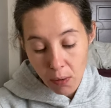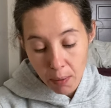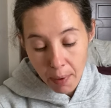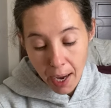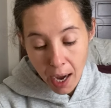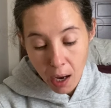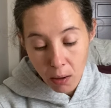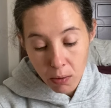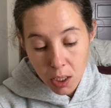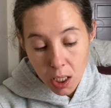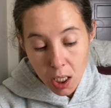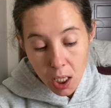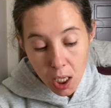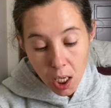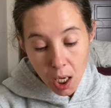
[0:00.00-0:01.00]
about
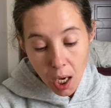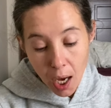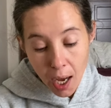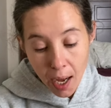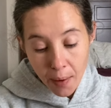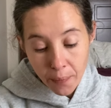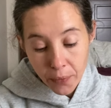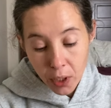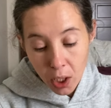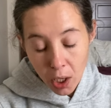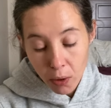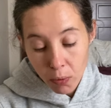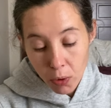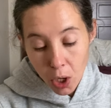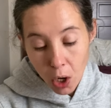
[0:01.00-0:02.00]
um, you
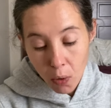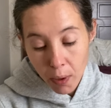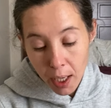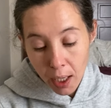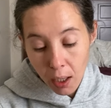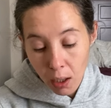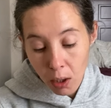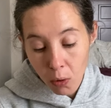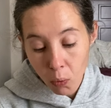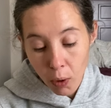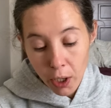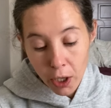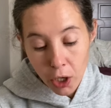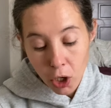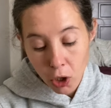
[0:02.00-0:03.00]
know, knowing where
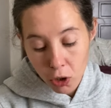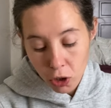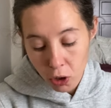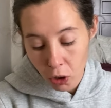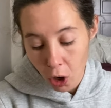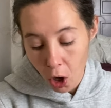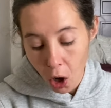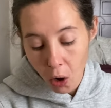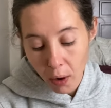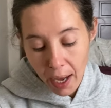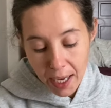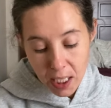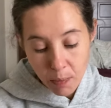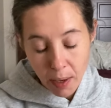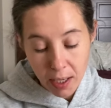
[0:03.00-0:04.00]
to nurture all
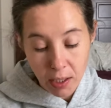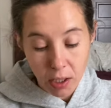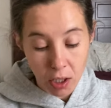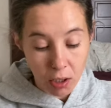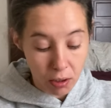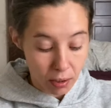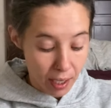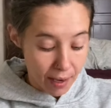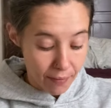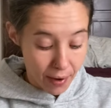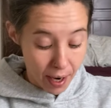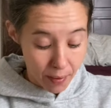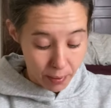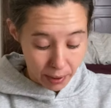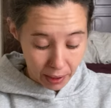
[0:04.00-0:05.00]
aspects of your life.
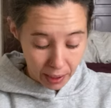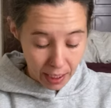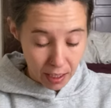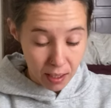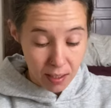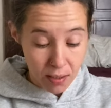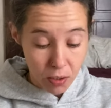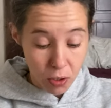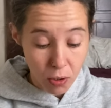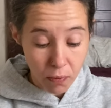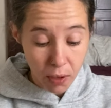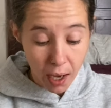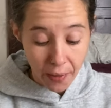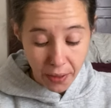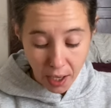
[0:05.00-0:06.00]
I really like this. So you've
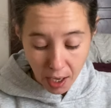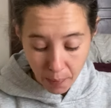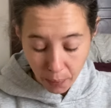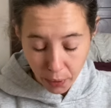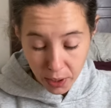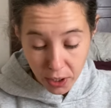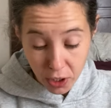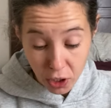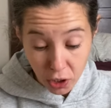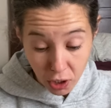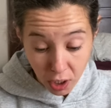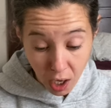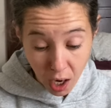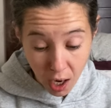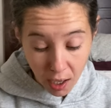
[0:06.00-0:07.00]
got the Empress, the
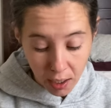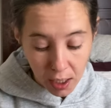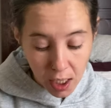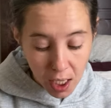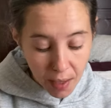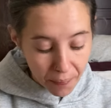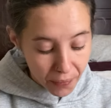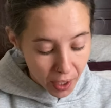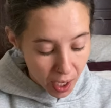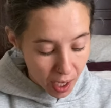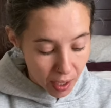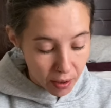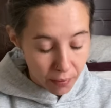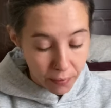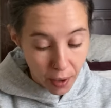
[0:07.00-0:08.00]
Star,
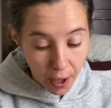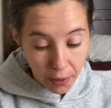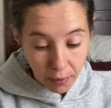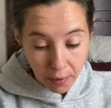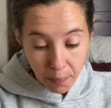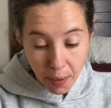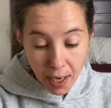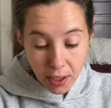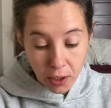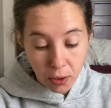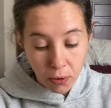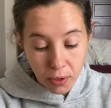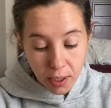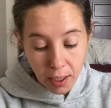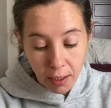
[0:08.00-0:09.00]
and the Father of
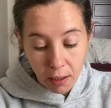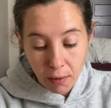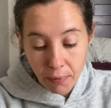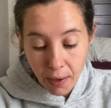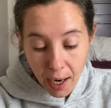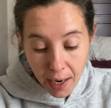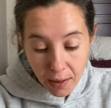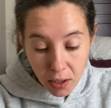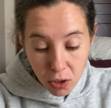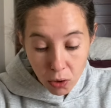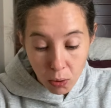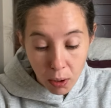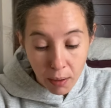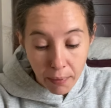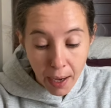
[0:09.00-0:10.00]
Pentacles clarifying this
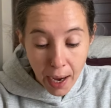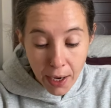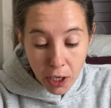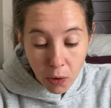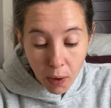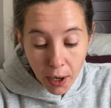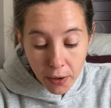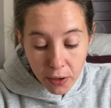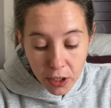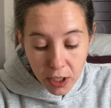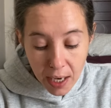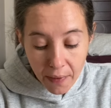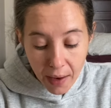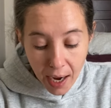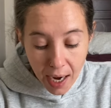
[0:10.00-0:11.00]
door to value.
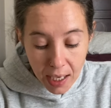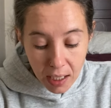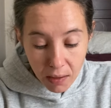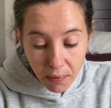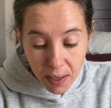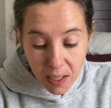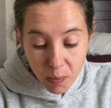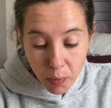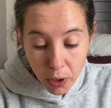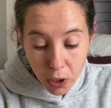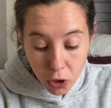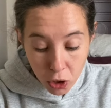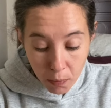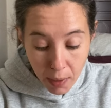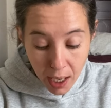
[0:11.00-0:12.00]
Understand that any investment
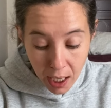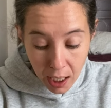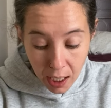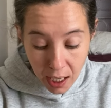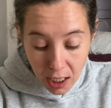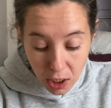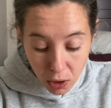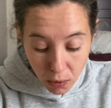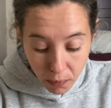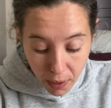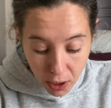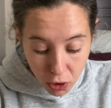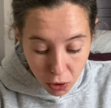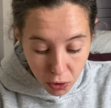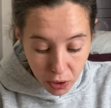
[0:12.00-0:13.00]
that you're making, any new
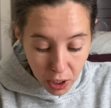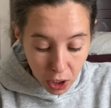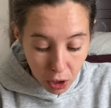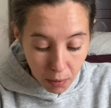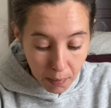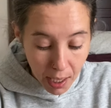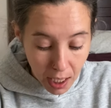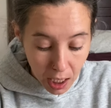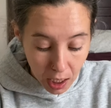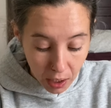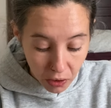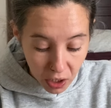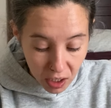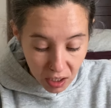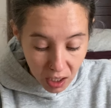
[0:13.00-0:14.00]
ventures that you're making at
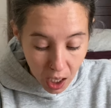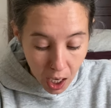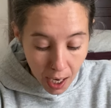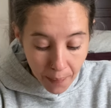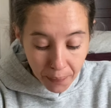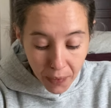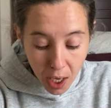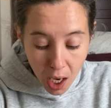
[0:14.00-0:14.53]
this time,